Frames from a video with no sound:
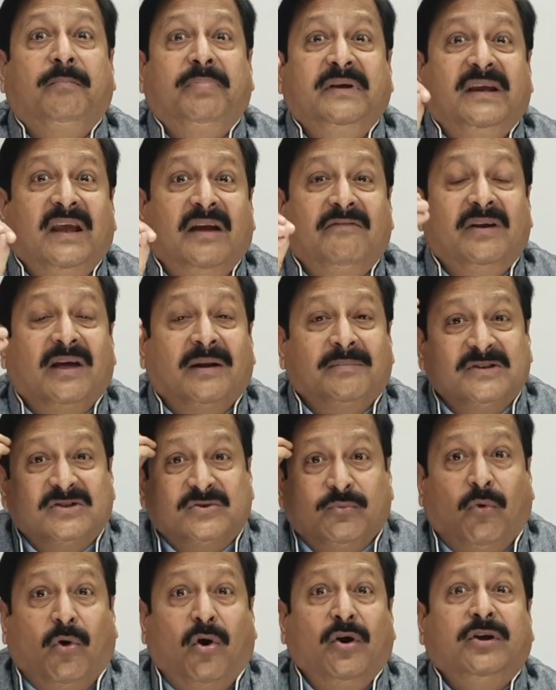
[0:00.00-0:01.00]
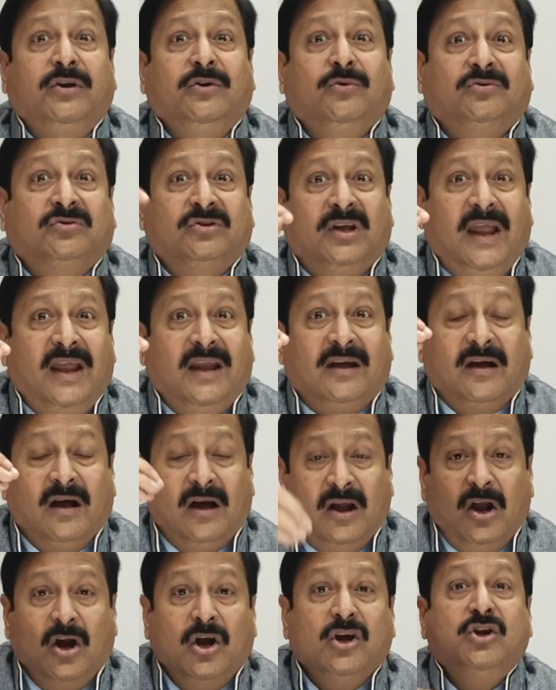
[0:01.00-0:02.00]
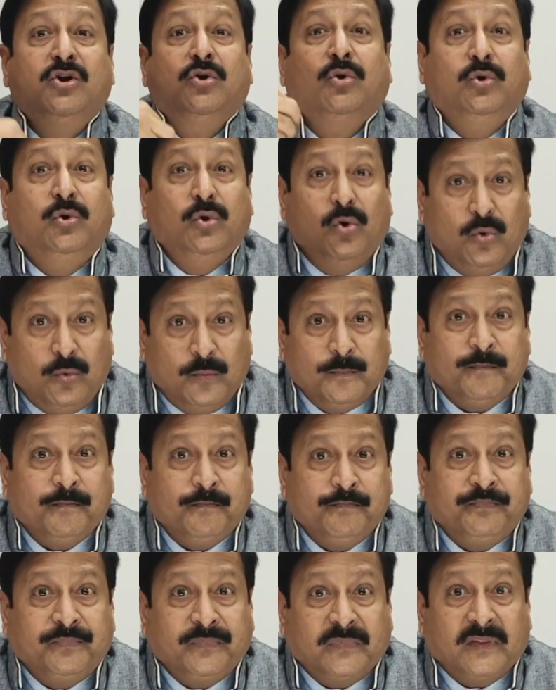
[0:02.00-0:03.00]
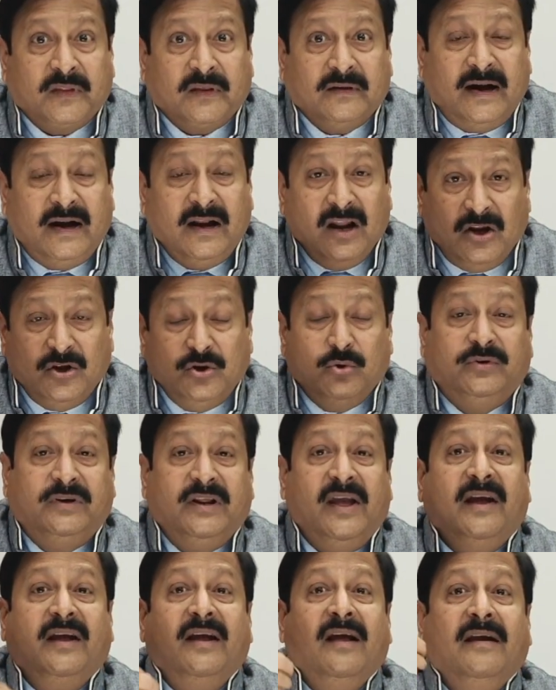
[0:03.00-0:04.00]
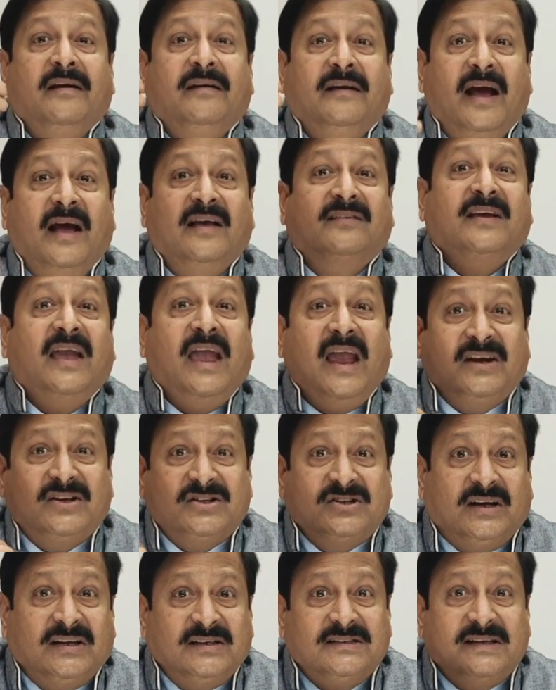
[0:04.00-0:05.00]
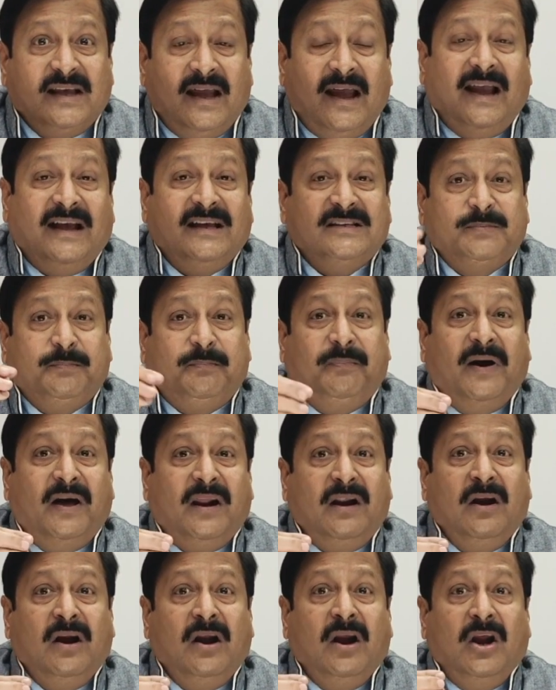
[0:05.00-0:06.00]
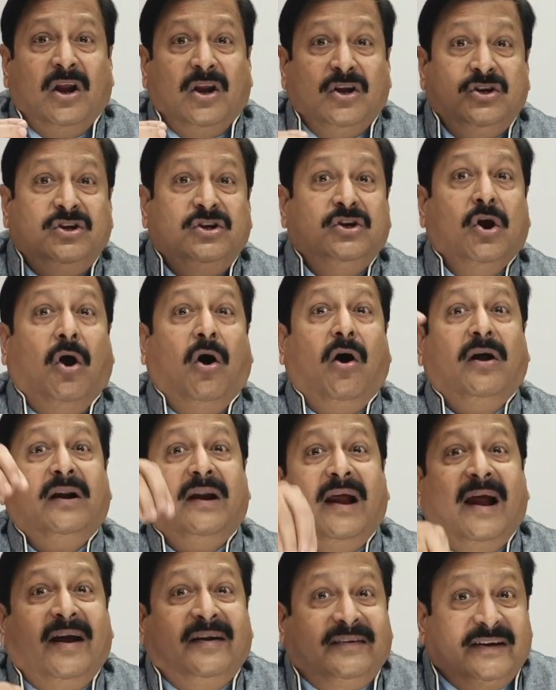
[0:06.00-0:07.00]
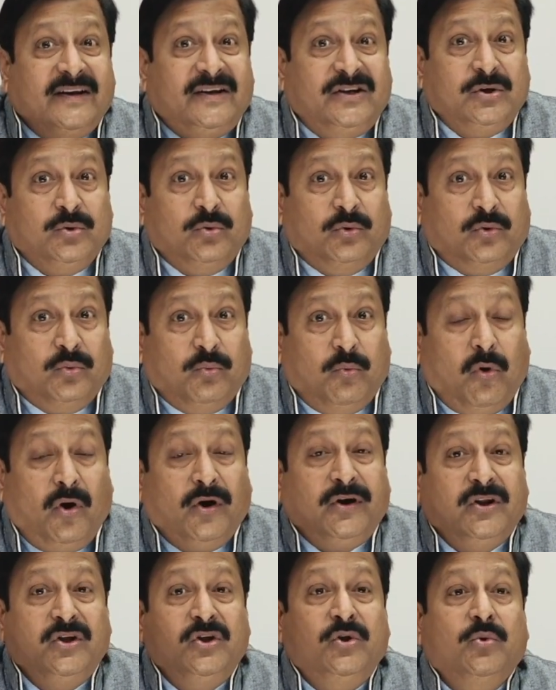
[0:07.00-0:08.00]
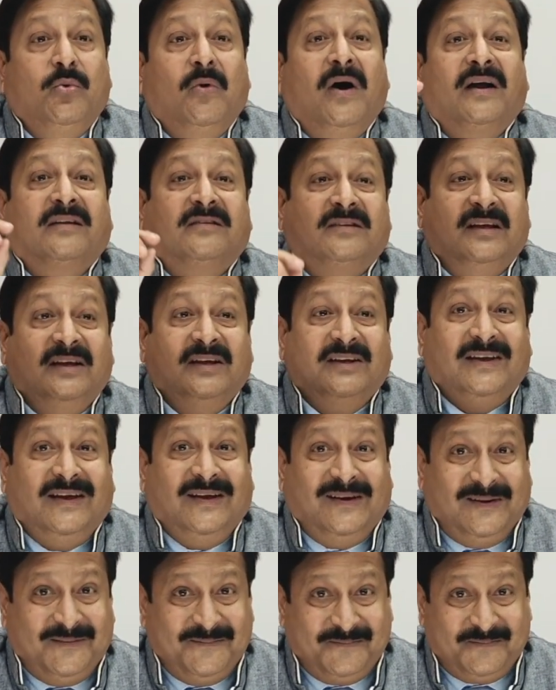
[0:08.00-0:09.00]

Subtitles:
behavior, means what you think you do, right? You take actions as per your attitude, what you are thinking.